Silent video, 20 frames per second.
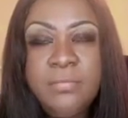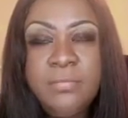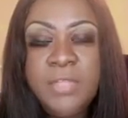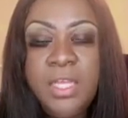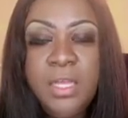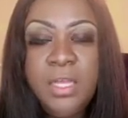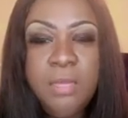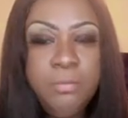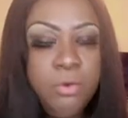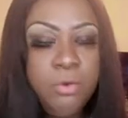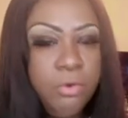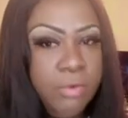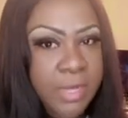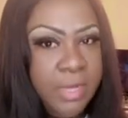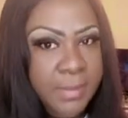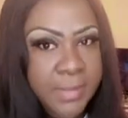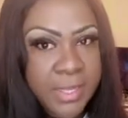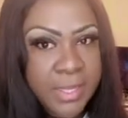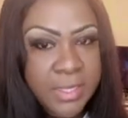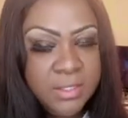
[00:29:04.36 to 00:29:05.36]
a program
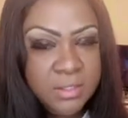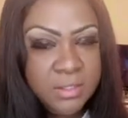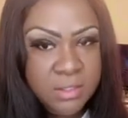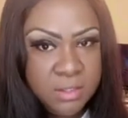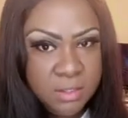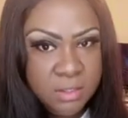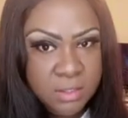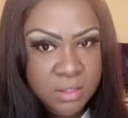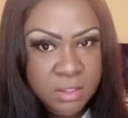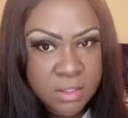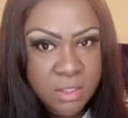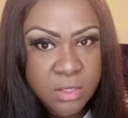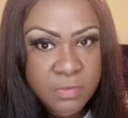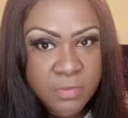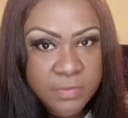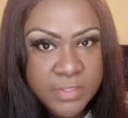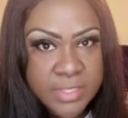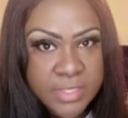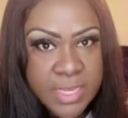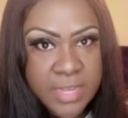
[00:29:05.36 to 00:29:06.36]
that
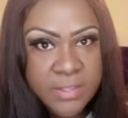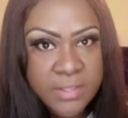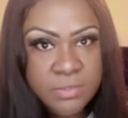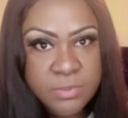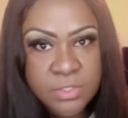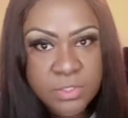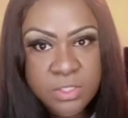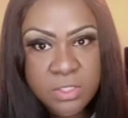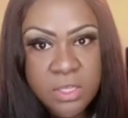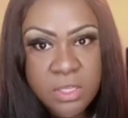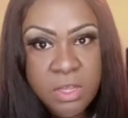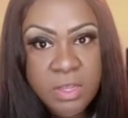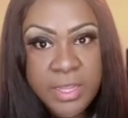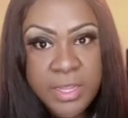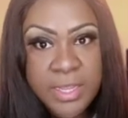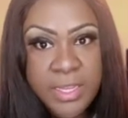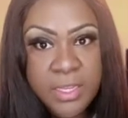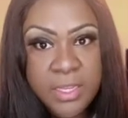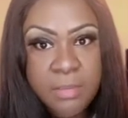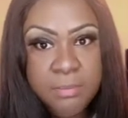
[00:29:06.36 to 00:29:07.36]
Synovus has which is called
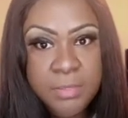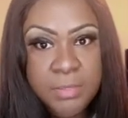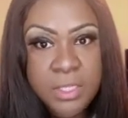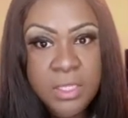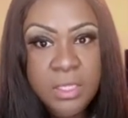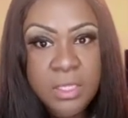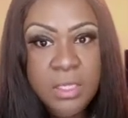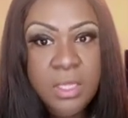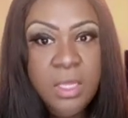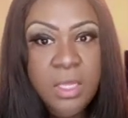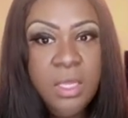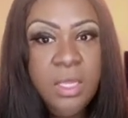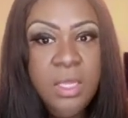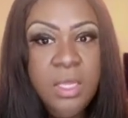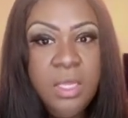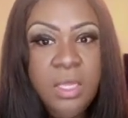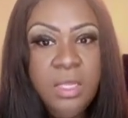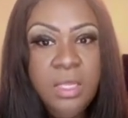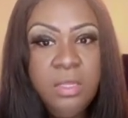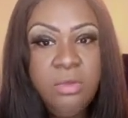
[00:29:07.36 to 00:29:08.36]
amp
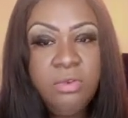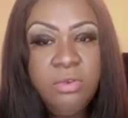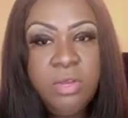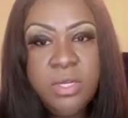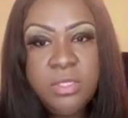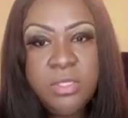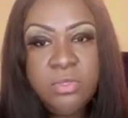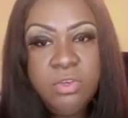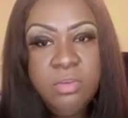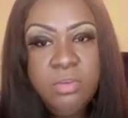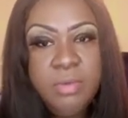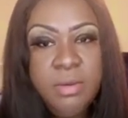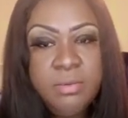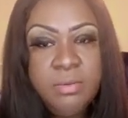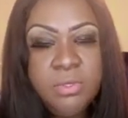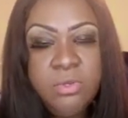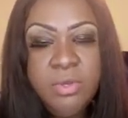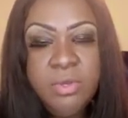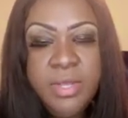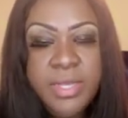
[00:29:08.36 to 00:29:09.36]
your credit score minimum
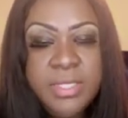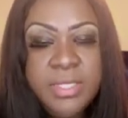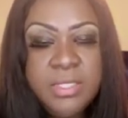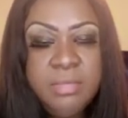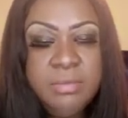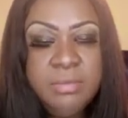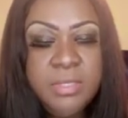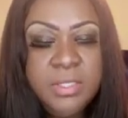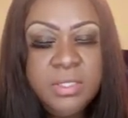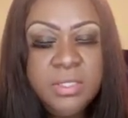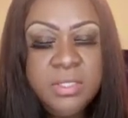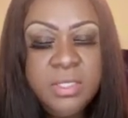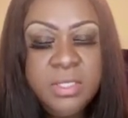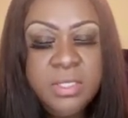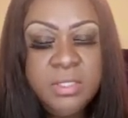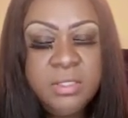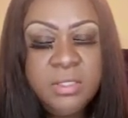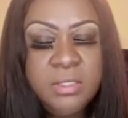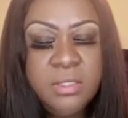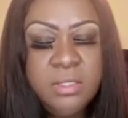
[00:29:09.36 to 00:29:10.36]
score has to be a
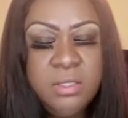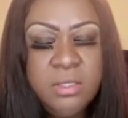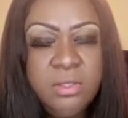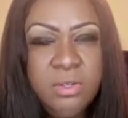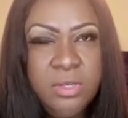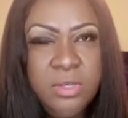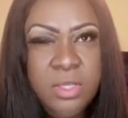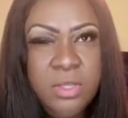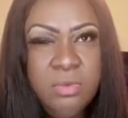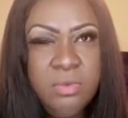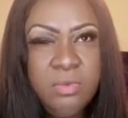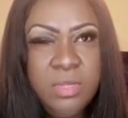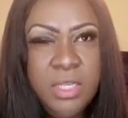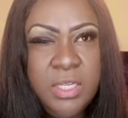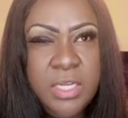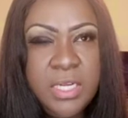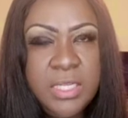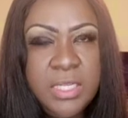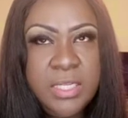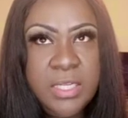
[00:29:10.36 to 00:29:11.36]
633
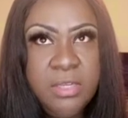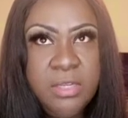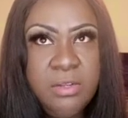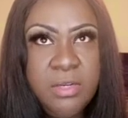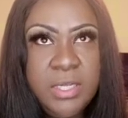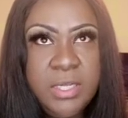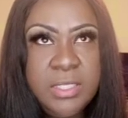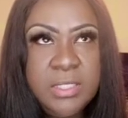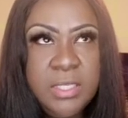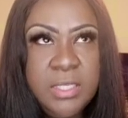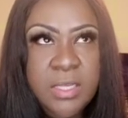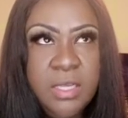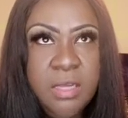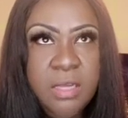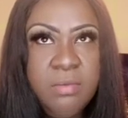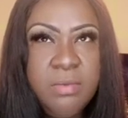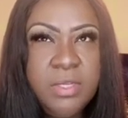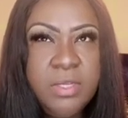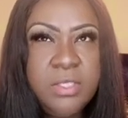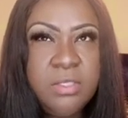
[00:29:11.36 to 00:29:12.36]
and i think your debt to income
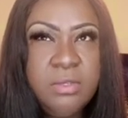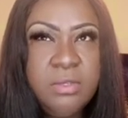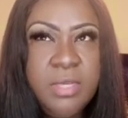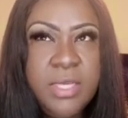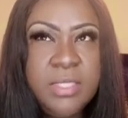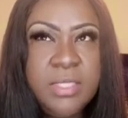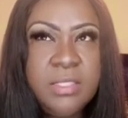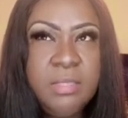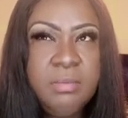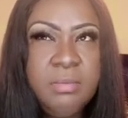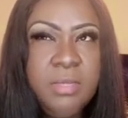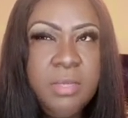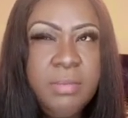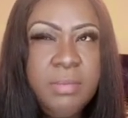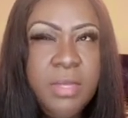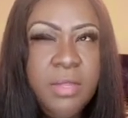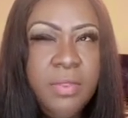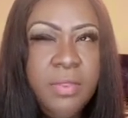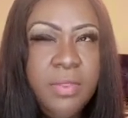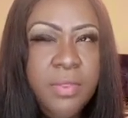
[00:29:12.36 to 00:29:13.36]
ratio has to be
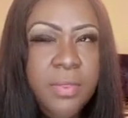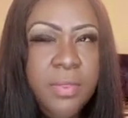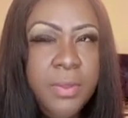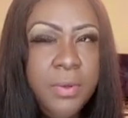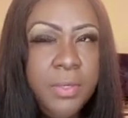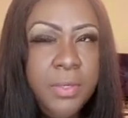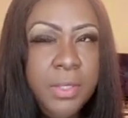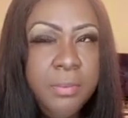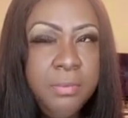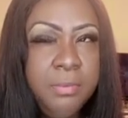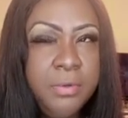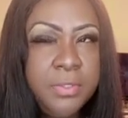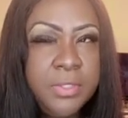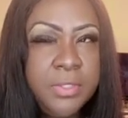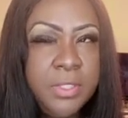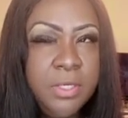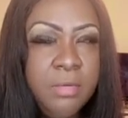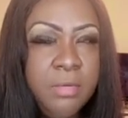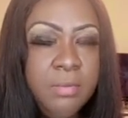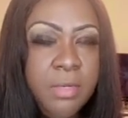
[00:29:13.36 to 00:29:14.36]
about
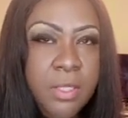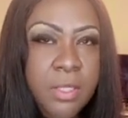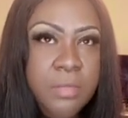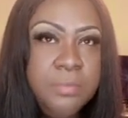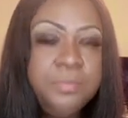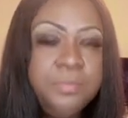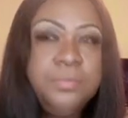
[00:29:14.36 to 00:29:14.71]
30% or below